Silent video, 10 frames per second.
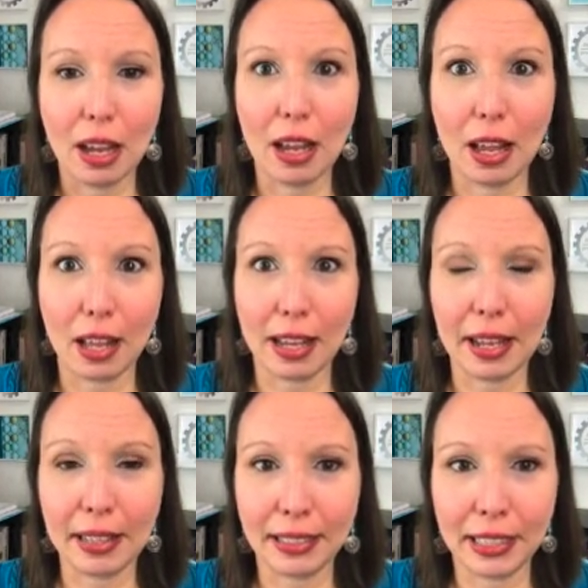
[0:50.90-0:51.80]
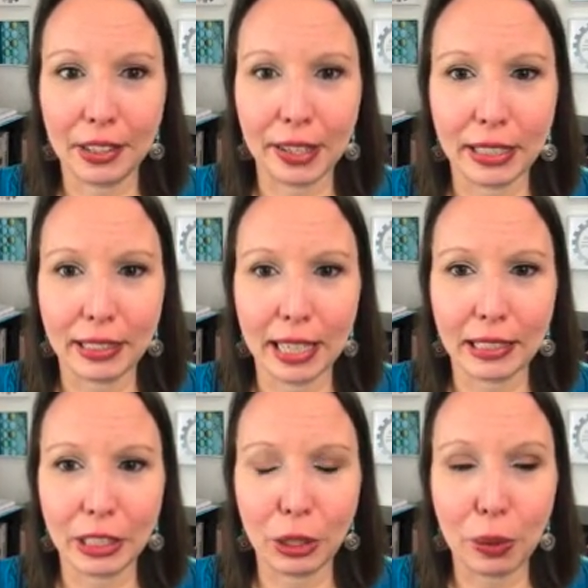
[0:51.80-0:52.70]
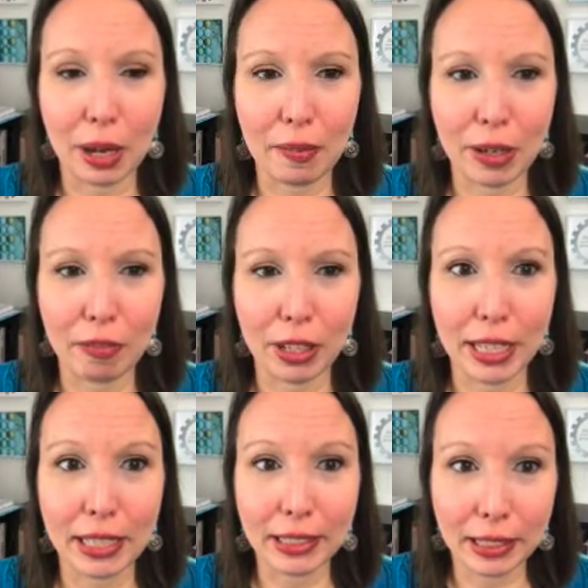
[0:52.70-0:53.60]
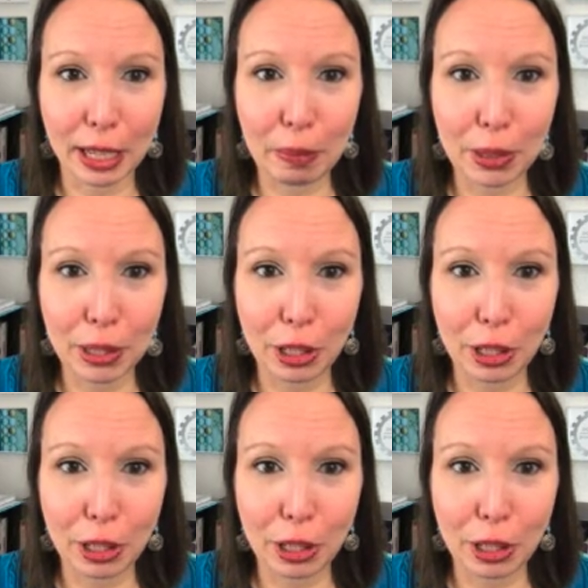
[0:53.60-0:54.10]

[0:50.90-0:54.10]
uh, at least here in the States, I do have an affiliate disclaimer.